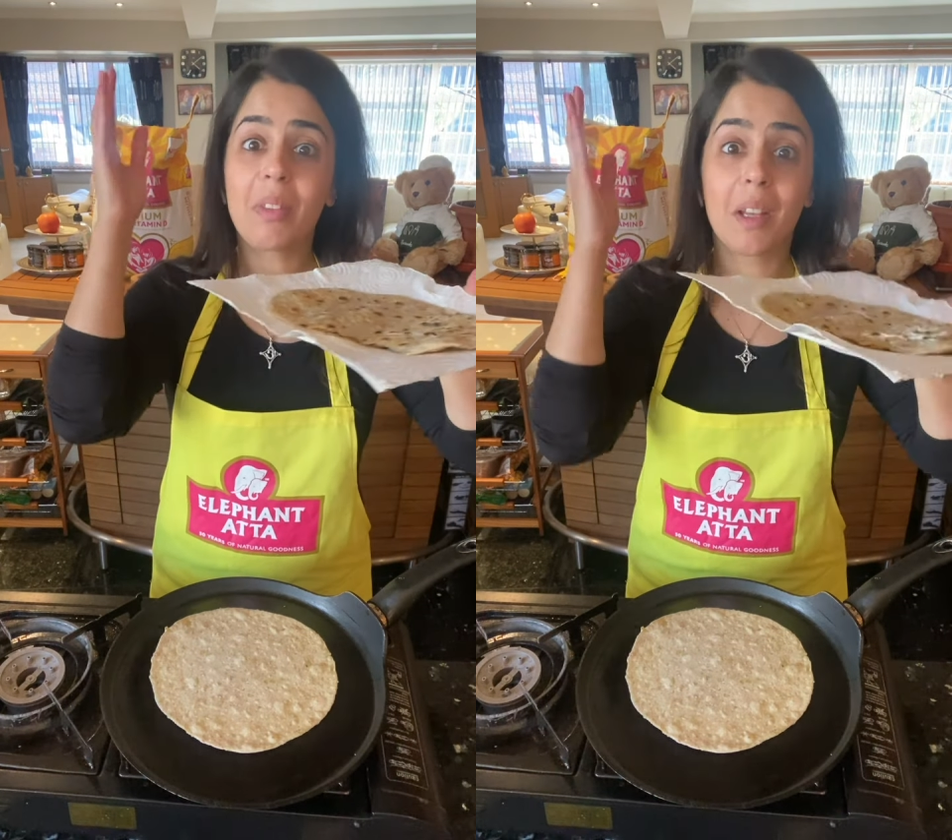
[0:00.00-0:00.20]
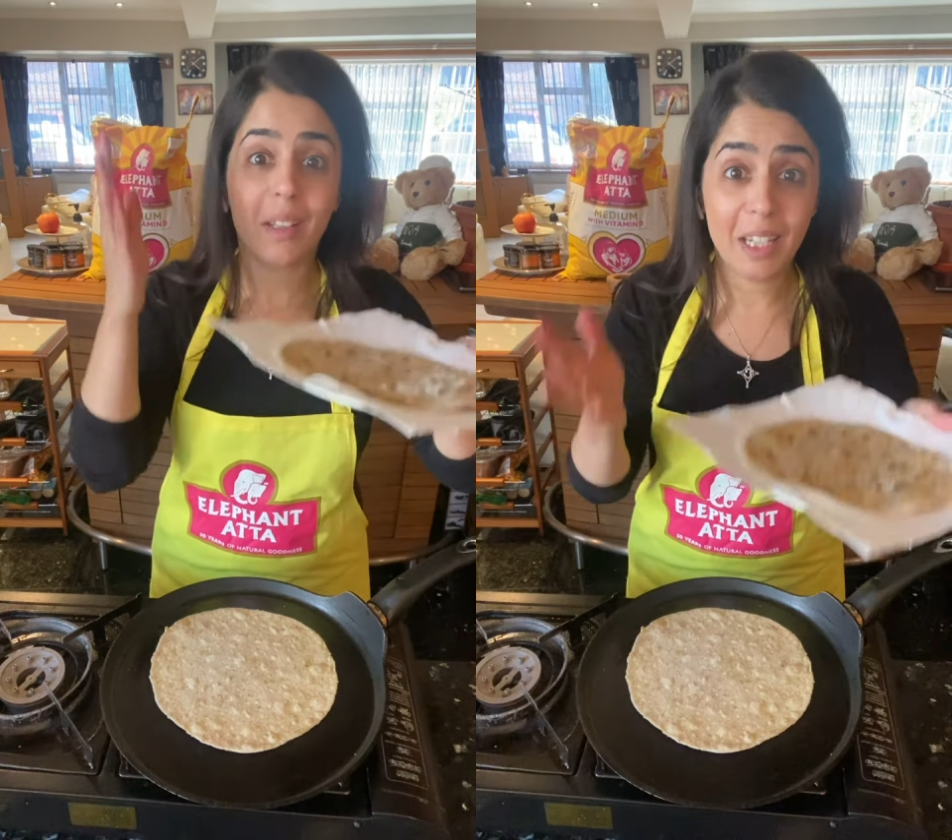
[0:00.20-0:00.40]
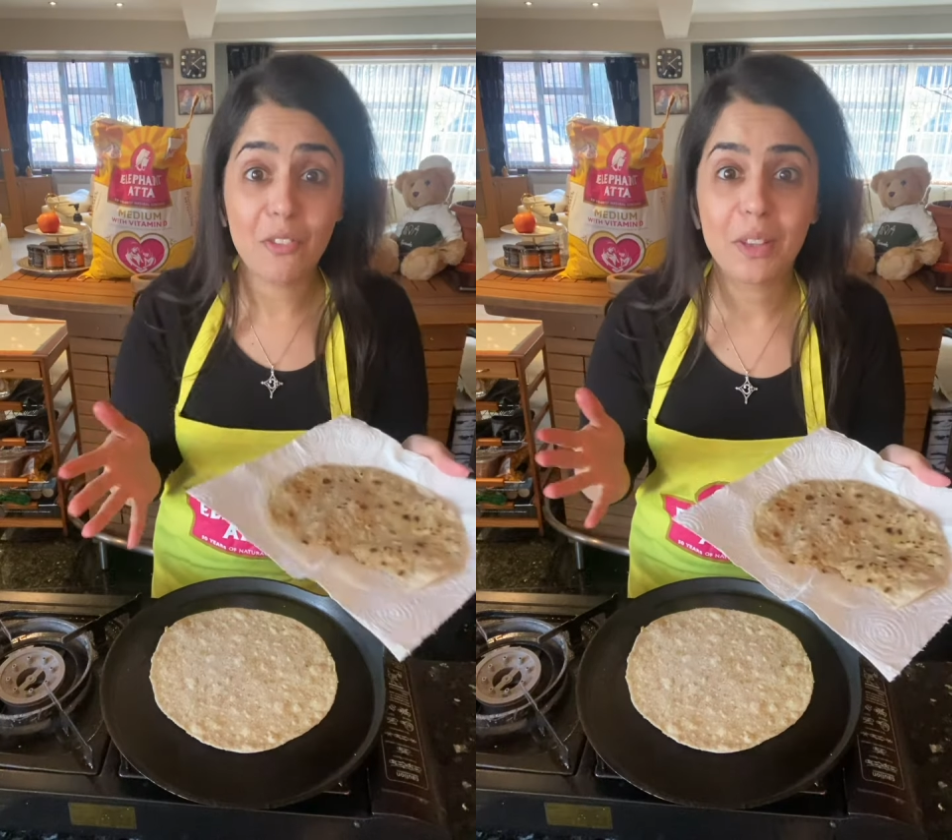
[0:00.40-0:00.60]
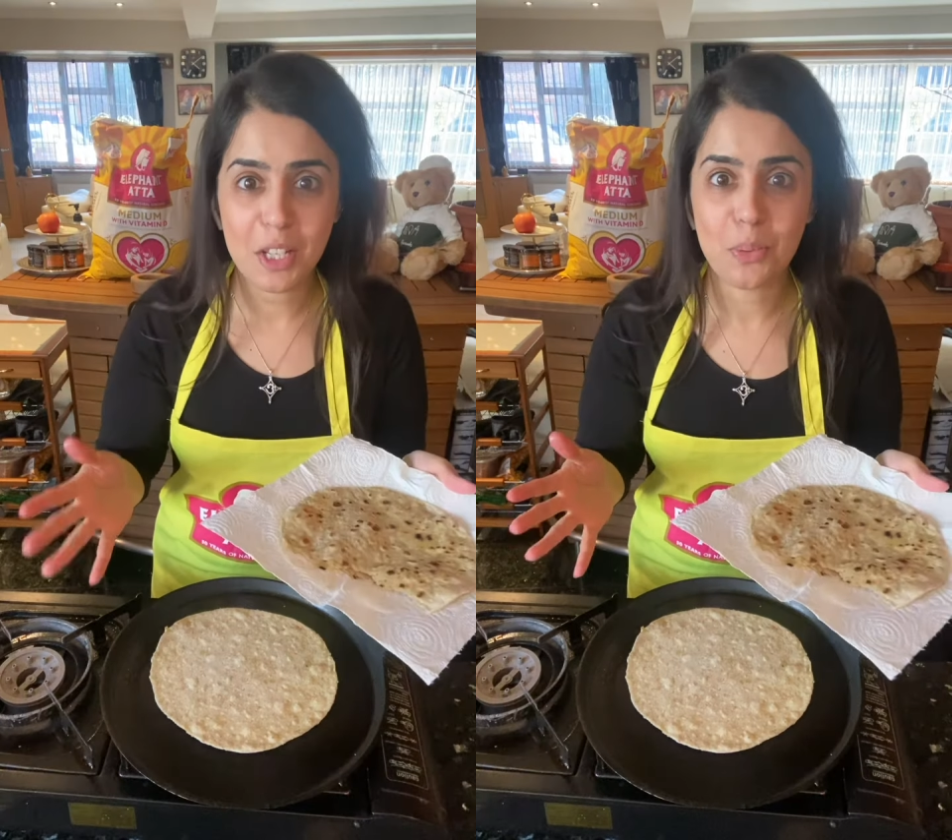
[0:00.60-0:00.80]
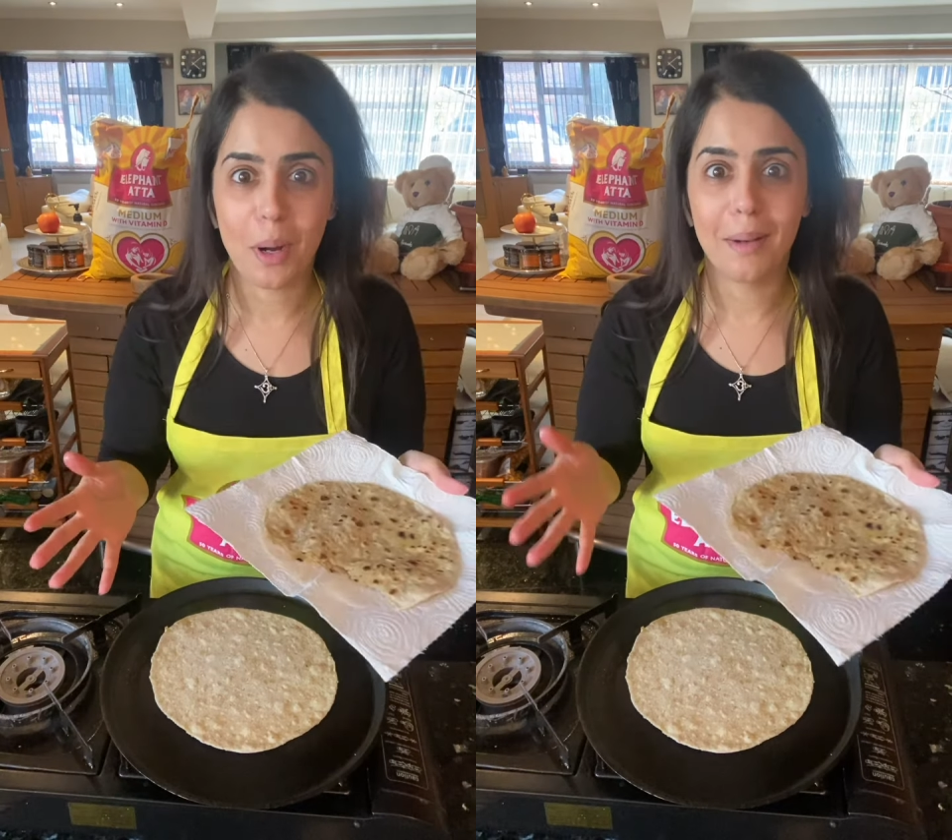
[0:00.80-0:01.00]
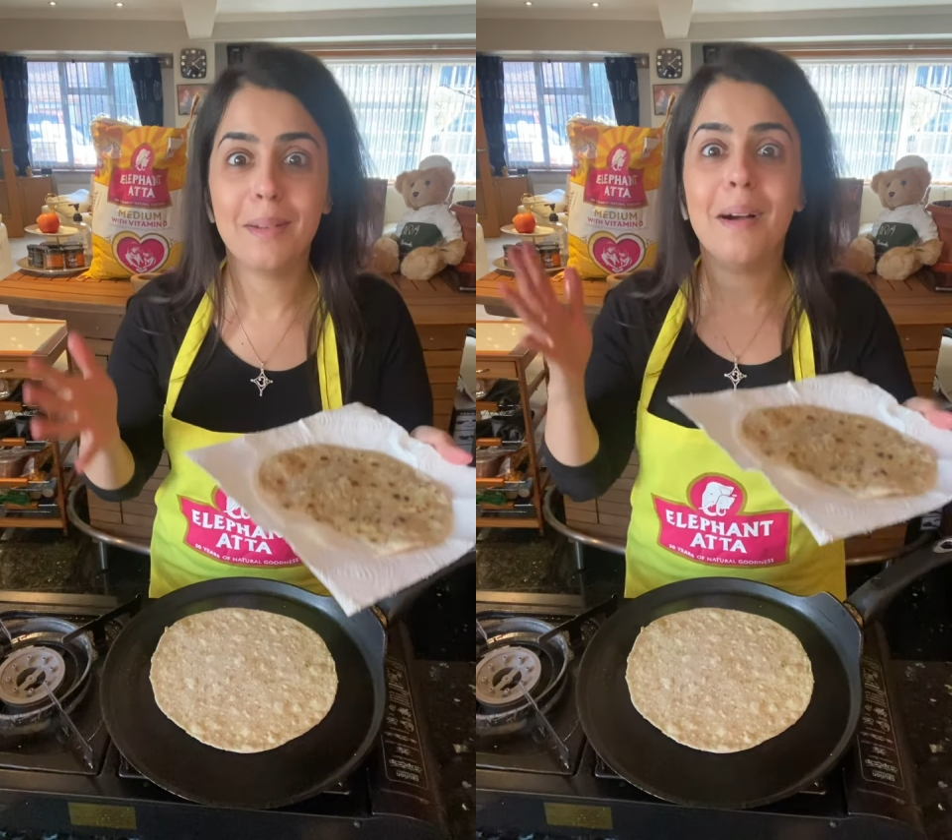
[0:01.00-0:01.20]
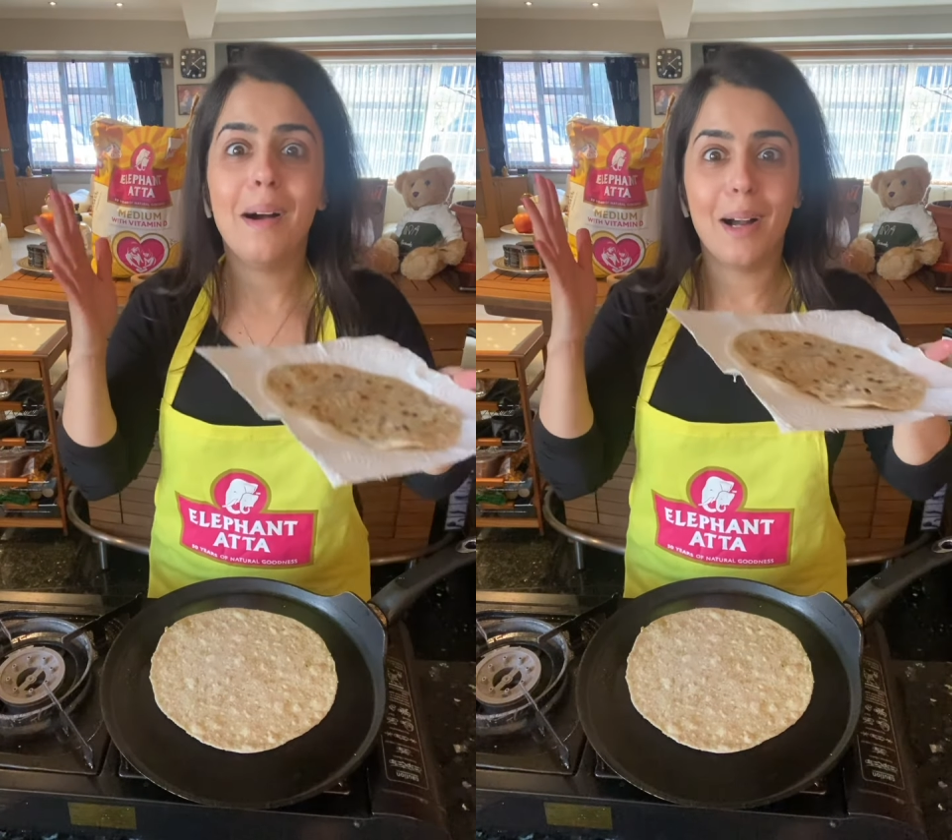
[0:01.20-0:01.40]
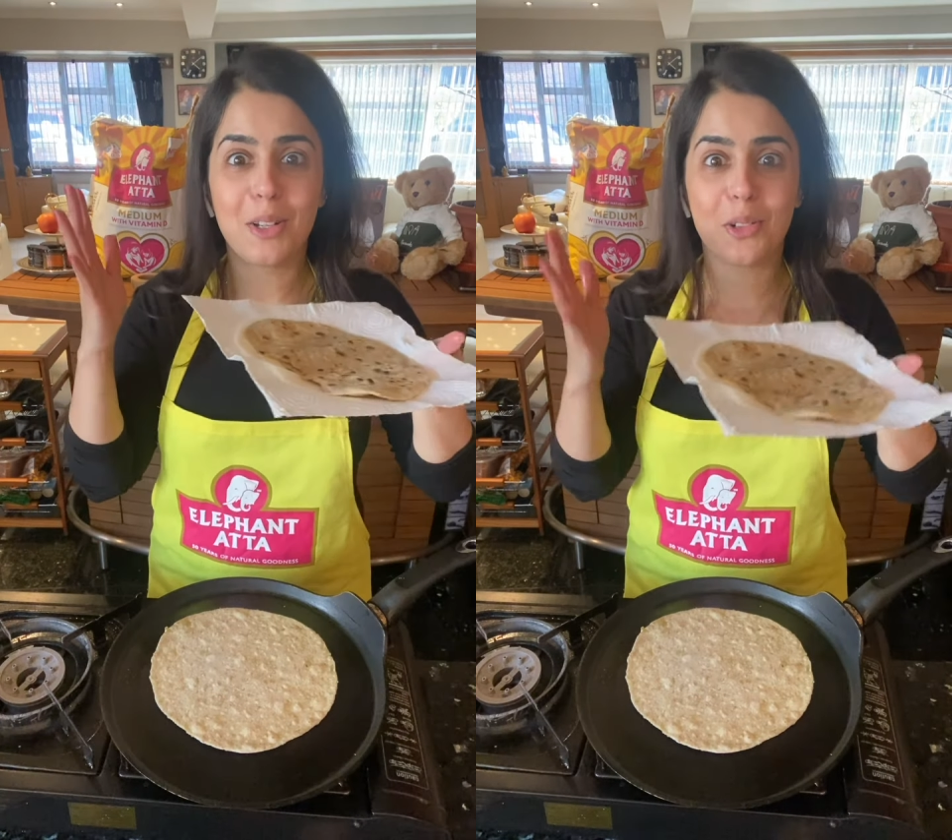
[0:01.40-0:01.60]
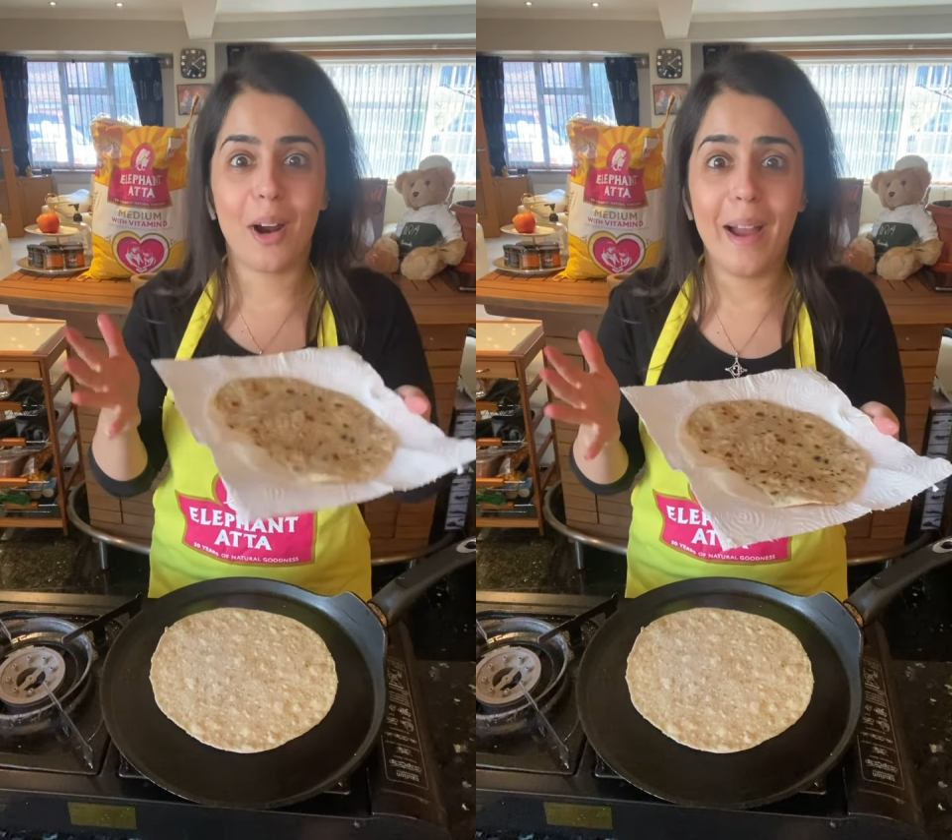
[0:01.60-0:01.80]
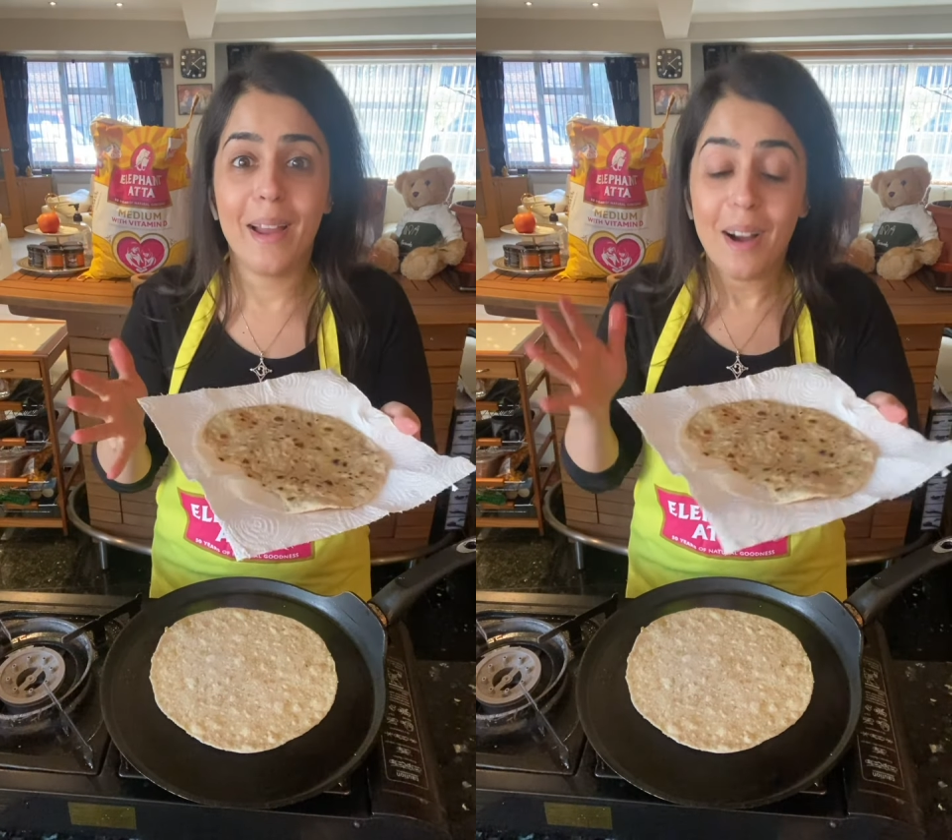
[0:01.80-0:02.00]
Give this one a try.